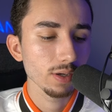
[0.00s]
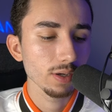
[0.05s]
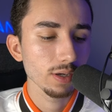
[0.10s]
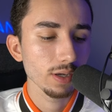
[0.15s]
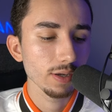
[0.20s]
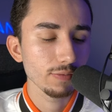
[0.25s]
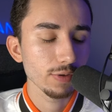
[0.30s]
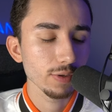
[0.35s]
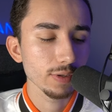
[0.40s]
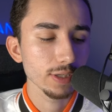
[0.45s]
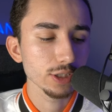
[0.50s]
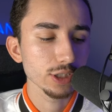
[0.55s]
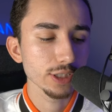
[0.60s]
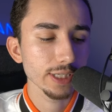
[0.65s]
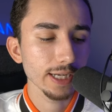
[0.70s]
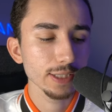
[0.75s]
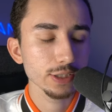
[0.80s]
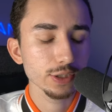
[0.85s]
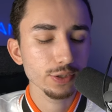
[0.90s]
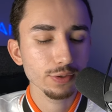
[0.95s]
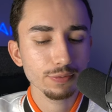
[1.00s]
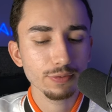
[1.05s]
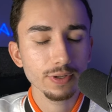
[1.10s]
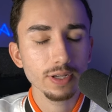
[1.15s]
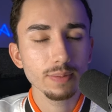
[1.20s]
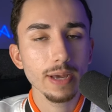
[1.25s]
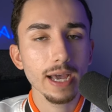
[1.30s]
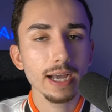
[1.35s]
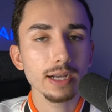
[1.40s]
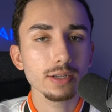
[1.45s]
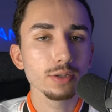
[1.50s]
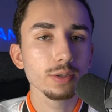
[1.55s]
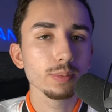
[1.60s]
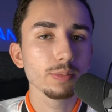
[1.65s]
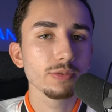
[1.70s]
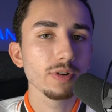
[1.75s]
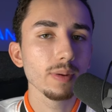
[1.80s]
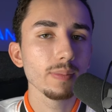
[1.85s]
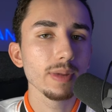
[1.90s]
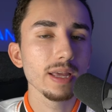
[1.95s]
if you can change your feedback loop
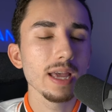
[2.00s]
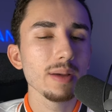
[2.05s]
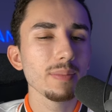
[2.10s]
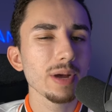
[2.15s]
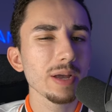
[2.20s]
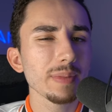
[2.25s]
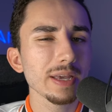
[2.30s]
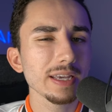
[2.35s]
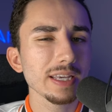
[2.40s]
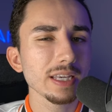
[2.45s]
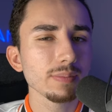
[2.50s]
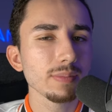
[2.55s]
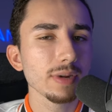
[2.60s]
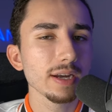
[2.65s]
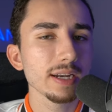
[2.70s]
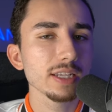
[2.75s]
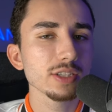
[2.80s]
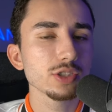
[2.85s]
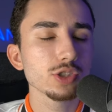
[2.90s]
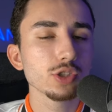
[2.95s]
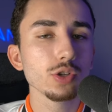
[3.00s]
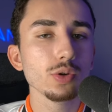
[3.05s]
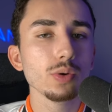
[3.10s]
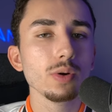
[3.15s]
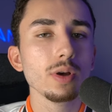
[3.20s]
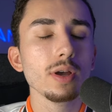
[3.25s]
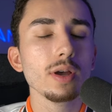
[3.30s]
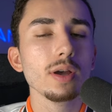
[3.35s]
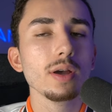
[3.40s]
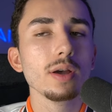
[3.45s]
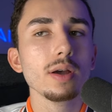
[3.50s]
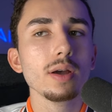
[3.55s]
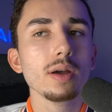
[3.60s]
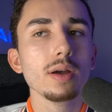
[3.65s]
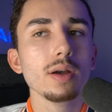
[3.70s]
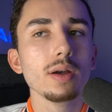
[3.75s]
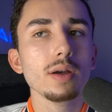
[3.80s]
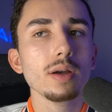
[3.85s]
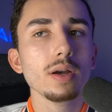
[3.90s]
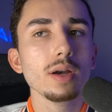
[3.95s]
from am I making money to,
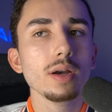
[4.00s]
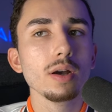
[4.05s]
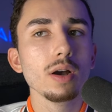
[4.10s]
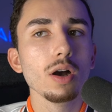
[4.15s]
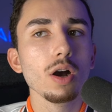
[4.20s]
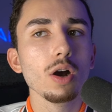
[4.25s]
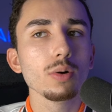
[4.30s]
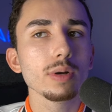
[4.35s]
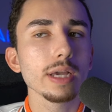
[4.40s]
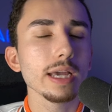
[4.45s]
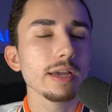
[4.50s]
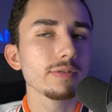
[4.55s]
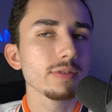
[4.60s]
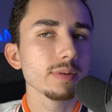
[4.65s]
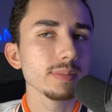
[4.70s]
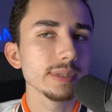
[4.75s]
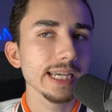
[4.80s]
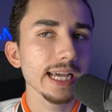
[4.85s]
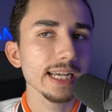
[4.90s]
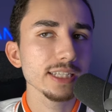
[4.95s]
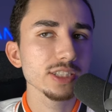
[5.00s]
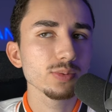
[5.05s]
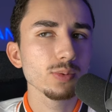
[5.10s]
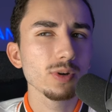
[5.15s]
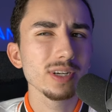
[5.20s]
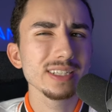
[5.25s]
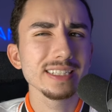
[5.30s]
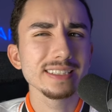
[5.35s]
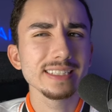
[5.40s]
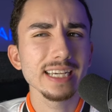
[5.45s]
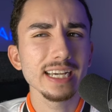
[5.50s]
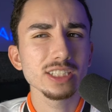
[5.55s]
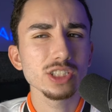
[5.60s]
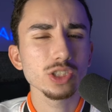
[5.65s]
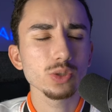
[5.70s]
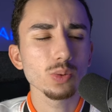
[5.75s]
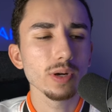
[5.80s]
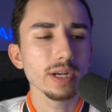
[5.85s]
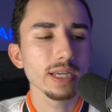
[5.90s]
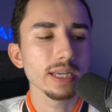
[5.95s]
okay, from test one to test
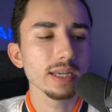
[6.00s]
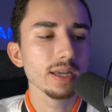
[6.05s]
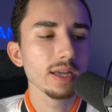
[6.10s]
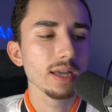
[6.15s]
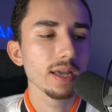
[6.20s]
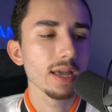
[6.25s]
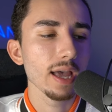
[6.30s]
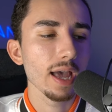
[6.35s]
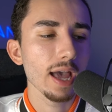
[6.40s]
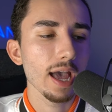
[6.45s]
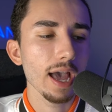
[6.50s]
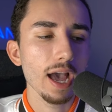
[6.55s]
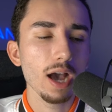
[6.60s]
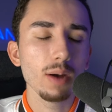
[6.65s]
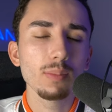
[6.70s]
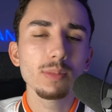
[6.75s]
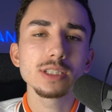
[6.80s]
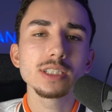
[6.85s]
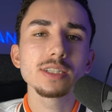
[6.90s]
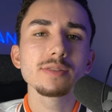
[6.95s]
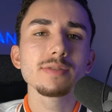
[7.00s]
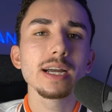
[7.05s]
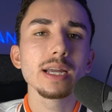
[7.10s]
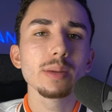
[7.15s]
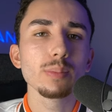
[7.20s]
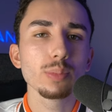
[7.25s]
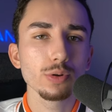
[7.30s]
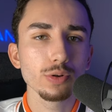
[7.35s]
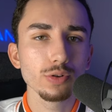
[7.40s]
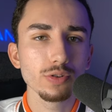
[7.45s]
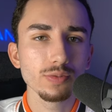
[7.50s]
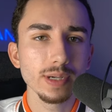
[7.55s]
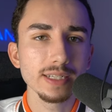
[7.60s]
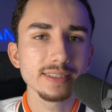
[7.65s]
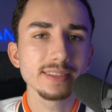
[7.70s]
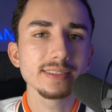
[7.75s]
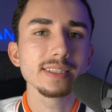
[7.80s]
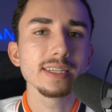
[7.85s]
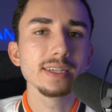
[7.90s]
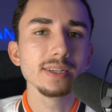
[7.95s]
twenty, how much have I improved my
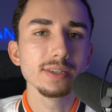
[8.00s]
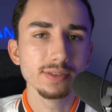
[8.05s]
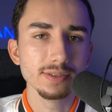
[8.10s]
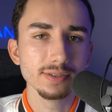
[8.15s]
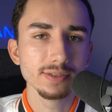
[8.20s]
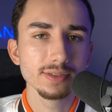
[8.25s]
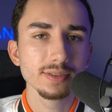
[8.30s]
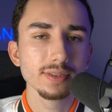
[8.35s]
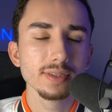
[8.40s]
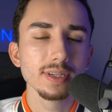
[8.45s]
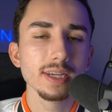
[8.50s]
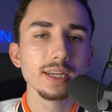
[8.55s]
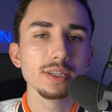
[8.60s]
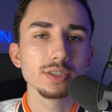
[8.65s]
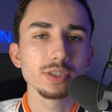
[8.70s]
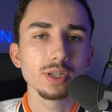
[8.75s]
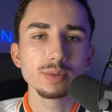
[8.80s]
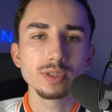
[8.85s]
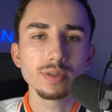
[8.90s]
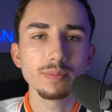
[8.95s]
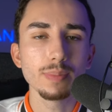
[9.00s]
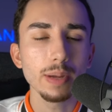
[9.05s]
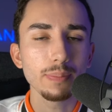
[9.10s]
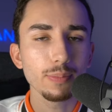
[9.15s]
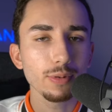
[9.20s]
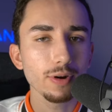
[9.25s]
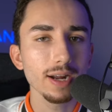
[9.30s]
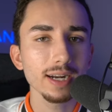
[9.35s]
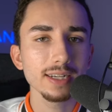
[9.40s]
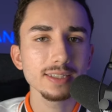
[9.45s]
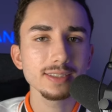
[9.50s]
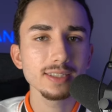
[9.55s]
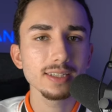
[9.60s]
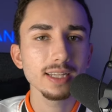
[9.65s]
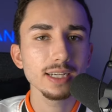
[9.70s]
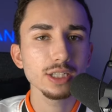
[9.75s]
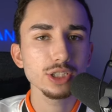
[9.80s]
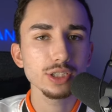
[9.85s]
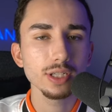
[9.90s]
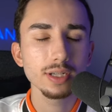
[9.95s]
skills in terms of my product
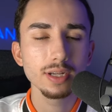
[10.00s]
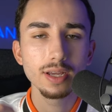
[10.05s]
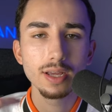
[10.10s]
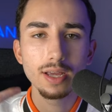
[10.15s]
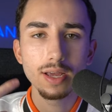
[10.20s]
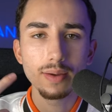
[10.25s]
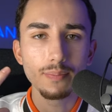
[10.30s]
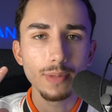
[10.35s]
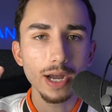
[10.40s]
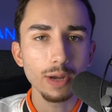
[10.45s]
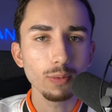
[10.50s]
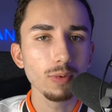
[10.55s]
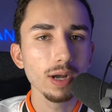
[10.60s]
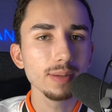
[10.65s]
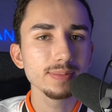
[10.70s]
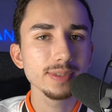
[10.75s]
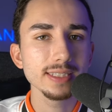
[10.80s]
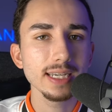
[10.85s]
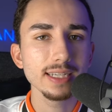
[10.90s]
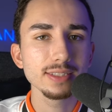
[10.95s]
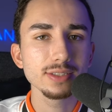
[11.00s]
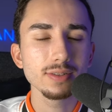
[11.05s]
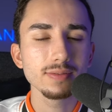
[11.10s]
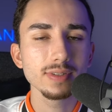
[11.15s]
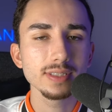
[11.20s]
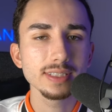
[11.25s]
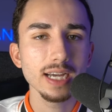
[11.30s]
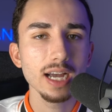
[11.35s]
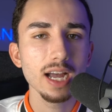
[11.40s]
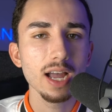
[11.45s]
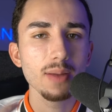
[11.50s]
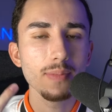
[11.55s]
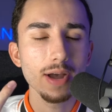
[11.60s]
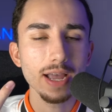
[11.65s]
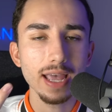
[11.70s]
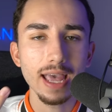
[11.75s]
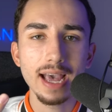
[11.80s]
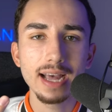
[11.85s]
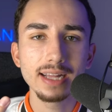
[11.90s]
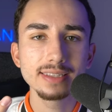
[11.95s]
selection, my websites over time, my
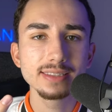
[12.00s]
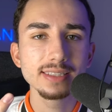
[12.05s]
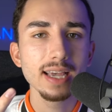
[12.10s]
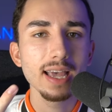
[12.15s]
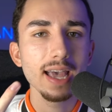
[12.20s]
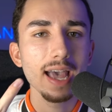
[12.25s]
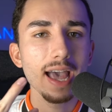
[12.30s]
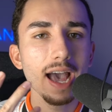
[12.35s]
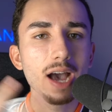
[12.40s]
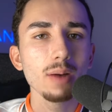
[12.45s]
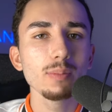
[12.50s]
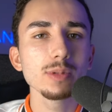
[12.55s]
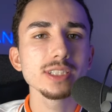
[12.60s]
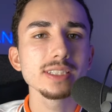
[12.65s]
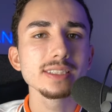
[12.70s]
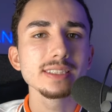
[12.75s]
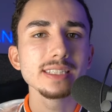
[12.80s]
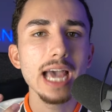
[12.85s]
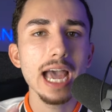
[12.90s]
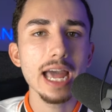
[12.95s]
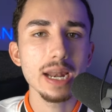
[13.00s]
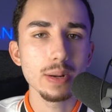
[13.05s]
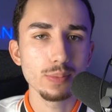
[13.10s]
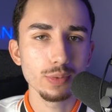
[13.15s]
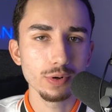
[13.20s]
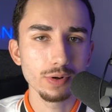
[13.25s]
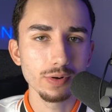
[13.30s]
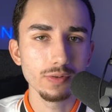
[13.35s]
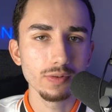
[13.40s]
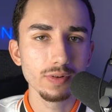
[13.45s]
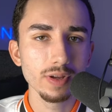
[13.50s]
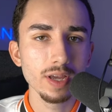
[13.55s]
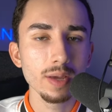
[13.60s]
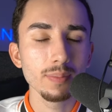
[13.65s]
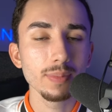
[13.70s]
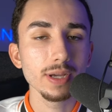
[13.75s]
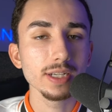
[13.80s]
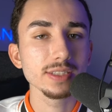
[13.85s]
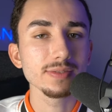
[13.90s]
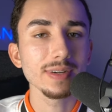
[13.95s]
ads? How much has that improved?
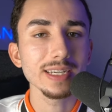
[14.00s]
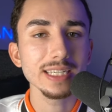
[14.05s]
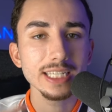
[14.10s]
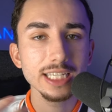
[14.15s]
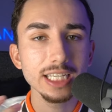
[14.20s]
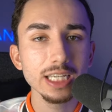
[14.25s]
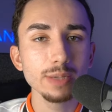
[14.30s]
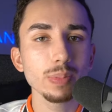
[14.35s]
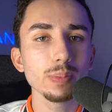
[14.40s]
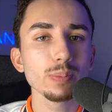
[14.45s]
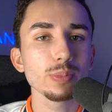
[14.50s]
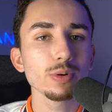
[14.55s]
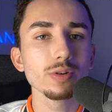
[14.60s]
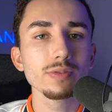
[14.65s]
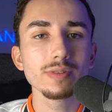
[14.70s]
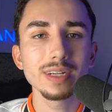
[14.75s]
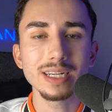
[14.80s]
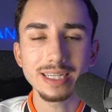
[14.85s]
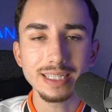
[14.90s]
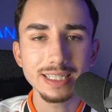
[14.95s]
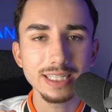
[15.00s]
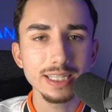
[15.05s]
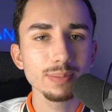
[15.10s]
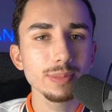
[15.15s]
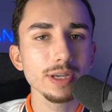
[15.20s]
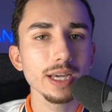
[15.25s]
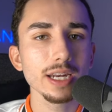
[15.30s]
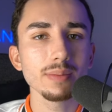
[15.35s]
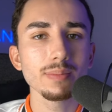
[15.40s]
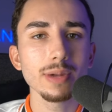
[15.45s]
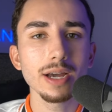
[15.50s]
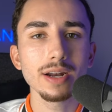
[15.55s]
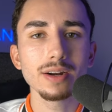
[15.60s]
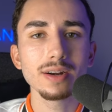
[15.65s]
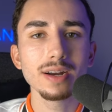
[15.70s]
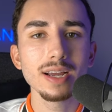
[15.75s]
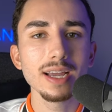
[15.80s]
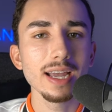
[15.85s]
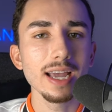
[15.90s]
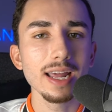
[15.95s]
Because if I keep improving, I keep getting
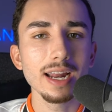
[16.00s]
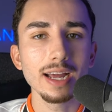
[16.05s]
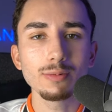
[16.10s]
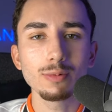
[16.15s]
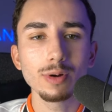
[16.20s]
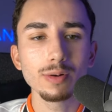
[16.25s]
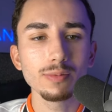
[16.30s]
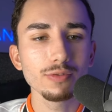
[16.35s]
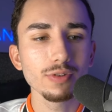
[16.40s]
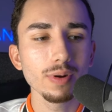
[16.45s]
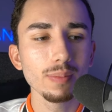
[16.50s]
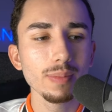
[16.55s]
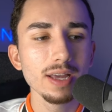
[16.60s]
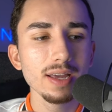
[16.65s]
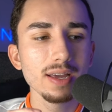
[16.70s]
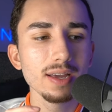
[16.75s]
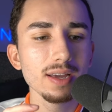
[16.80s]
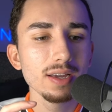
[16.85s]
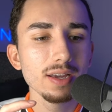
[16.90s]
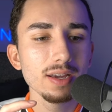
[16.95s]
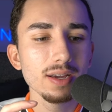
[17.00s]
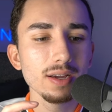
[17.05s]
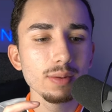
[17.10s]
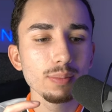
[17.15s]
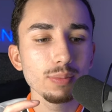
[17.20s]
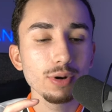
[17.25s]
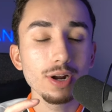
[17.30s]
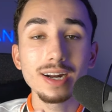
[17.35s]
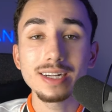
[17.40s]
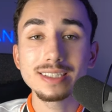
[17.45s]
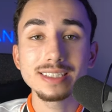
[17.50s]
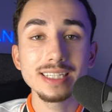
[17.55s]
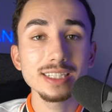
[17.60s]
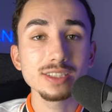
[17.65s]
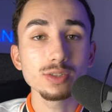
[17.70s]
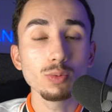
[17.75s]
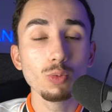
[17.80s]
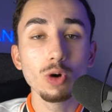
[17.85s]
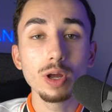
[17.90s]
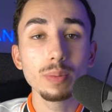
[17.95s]
better, and I went from product
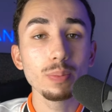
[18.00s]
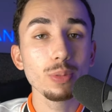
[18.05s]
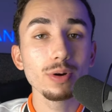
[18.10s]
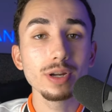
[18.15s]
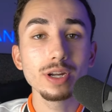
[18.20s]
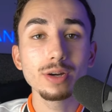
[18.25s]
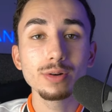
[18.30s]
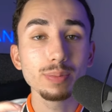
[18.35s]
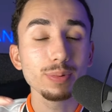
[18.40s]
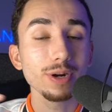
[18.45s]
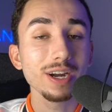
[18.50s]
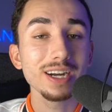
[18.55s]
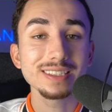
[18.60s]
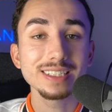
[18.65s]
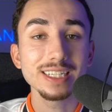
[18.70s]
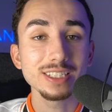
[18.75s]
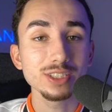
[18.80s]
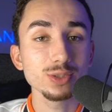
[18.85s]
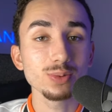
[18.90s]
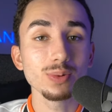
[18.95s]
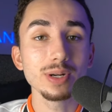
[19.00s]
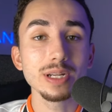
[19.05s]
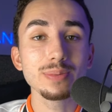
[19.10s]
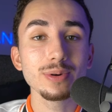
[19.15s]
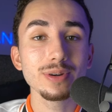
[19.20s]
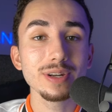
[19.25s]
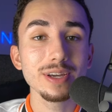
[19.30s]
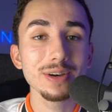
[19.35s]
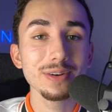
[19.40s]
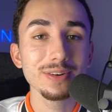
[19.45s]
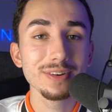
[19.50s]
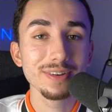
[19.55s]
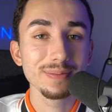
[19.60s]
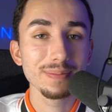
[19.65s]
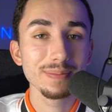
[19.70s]
test one point oh to product test twenty point oh,